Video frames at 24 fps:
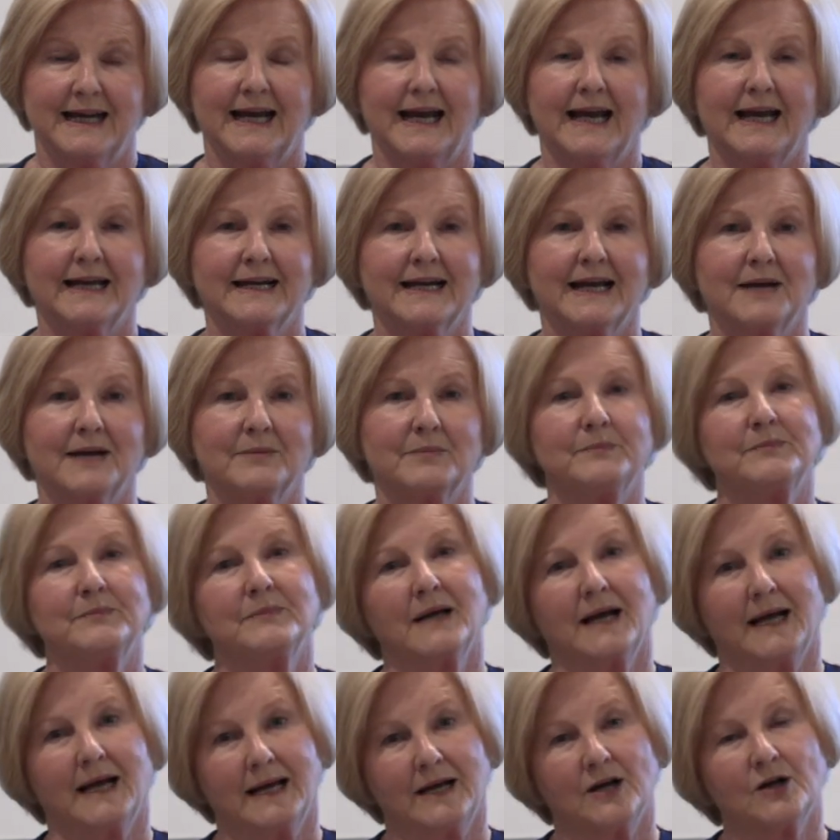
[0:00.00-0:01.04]
And
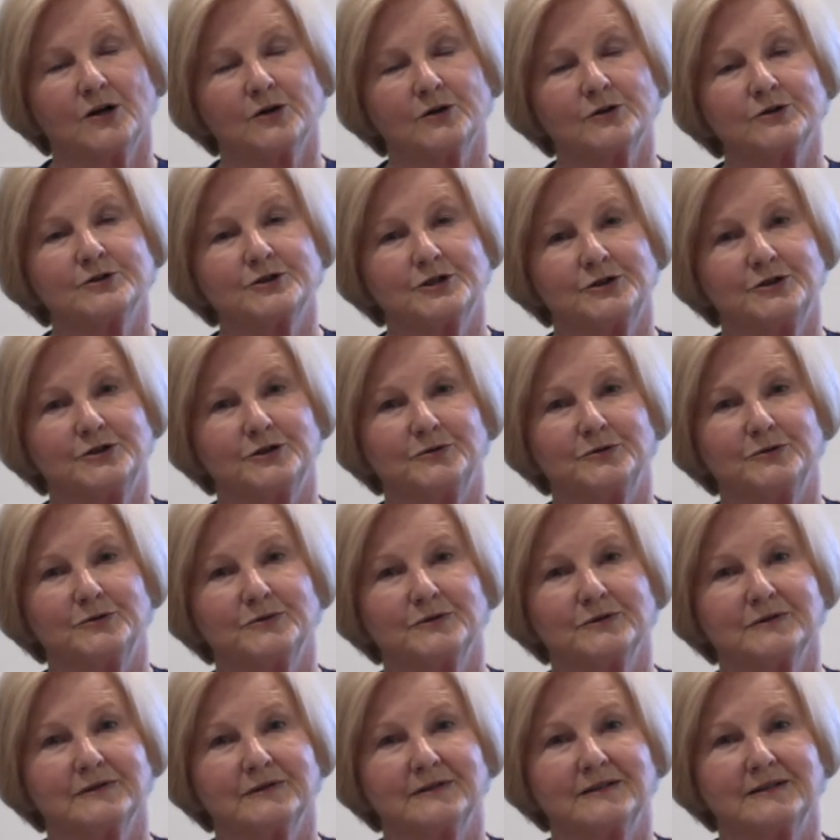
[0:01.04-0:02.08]
I urge you
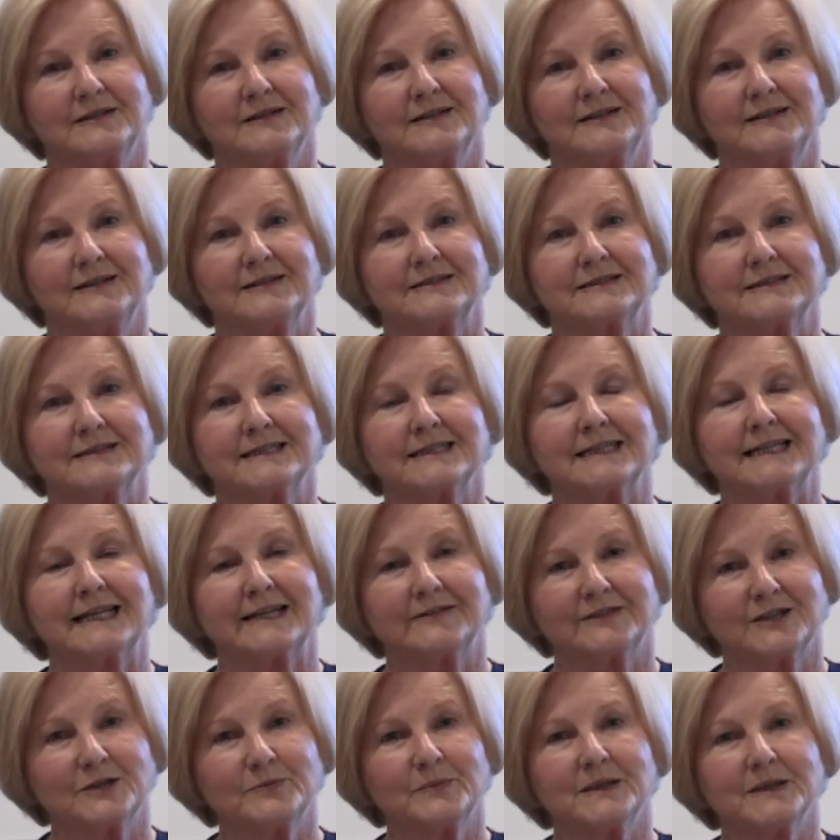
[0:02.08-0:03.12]
to
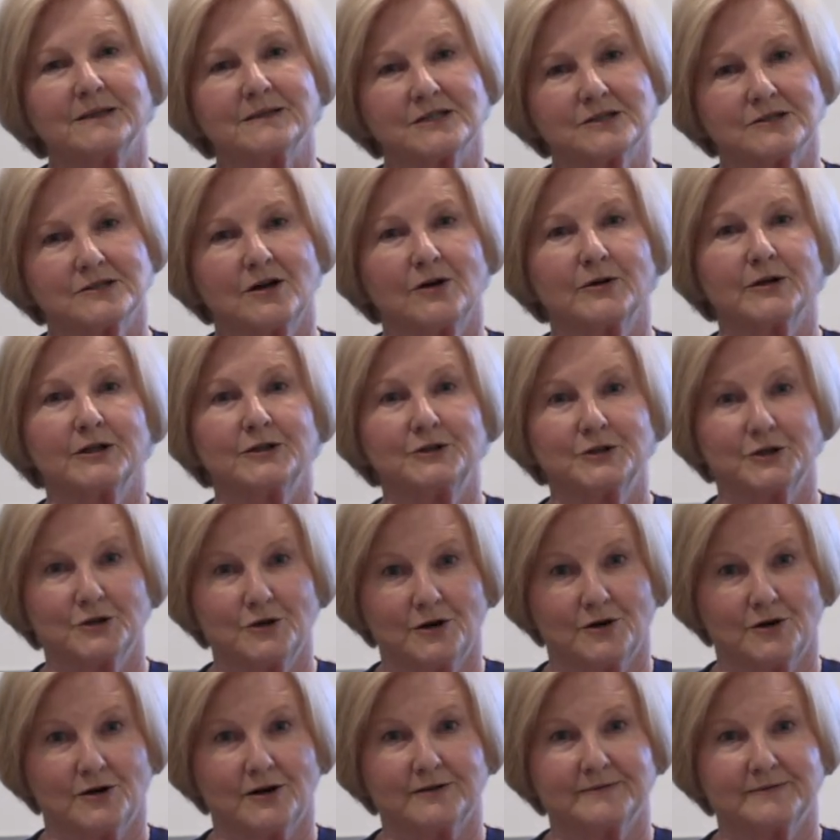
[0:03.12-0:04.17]
let there be a song in your
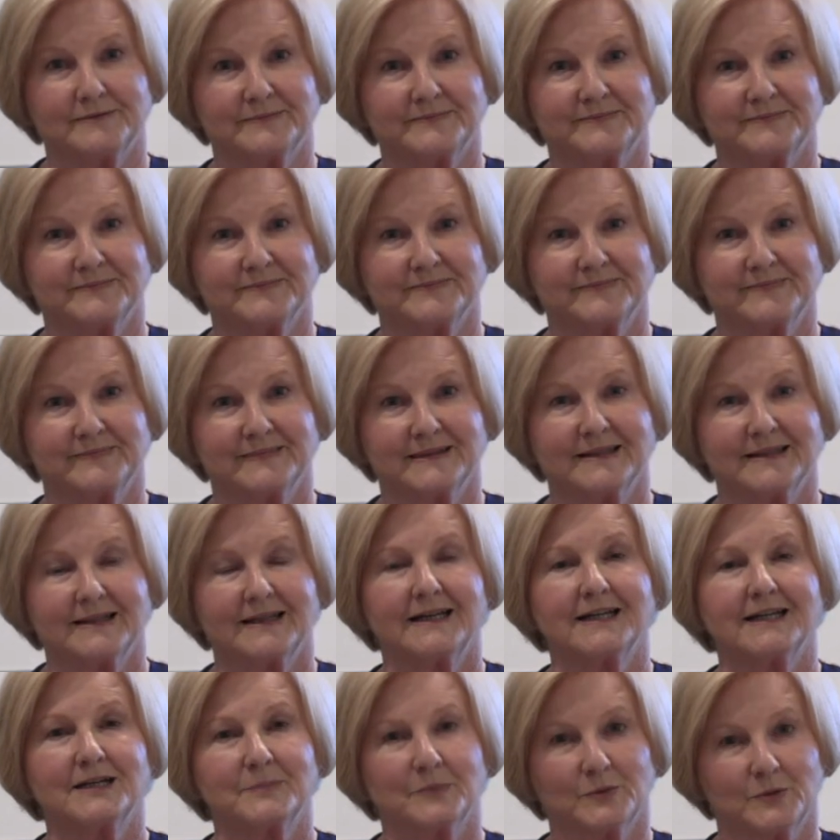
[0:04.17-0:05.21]
heart
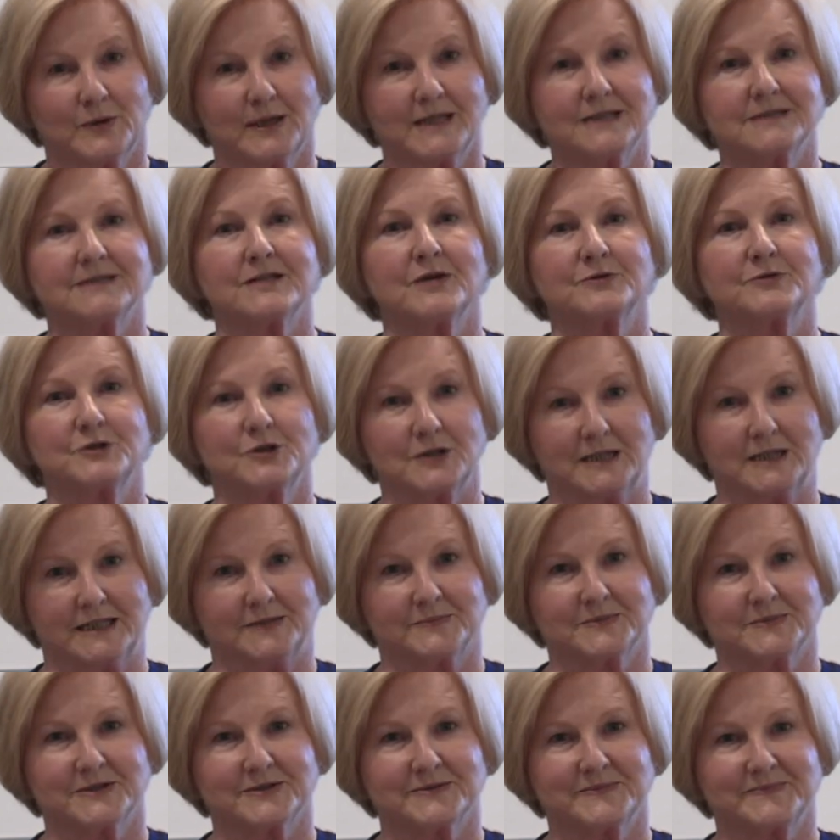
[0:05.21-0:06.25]
and a praise on your
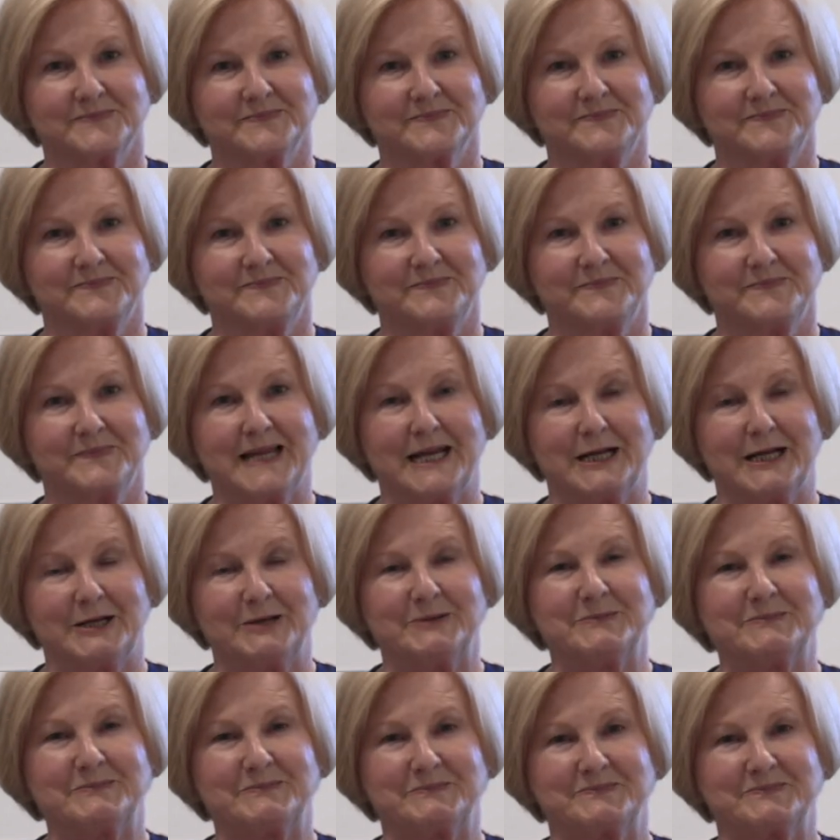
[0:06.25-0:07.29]
lips. Thank you.